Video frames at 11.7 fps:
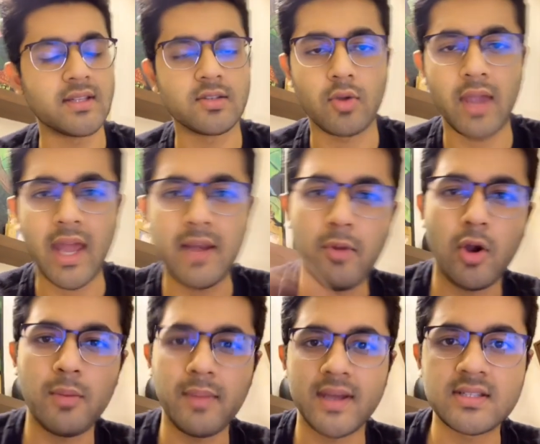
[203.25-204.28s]
So cannonball
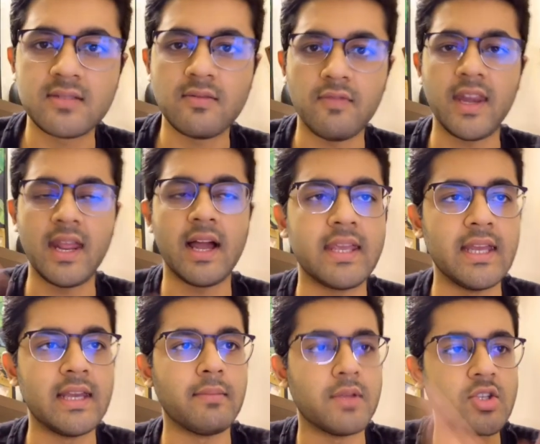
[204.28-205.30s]
mets, very high yield
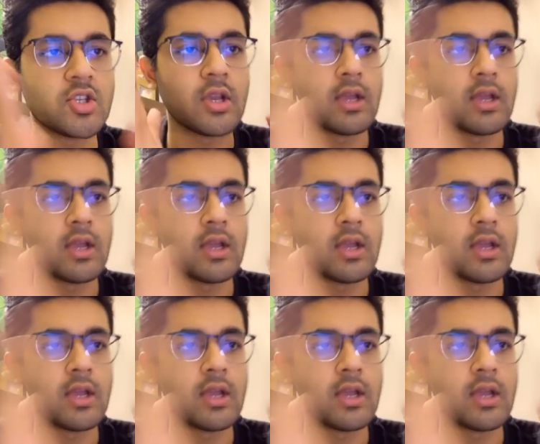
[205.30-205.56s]
image.